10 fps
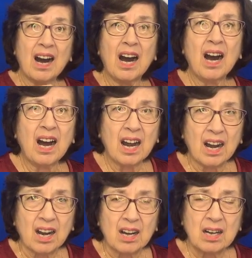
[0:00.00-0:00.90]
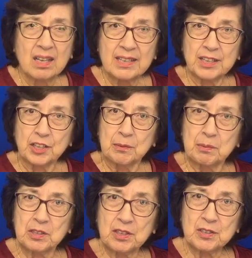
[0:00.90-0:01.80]
R. Can you
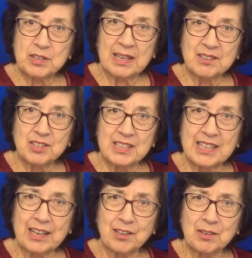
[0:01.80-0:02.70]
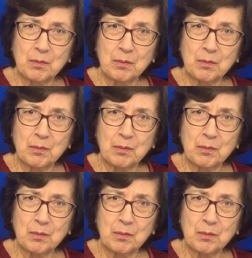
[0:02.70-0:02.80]
put those sounds together?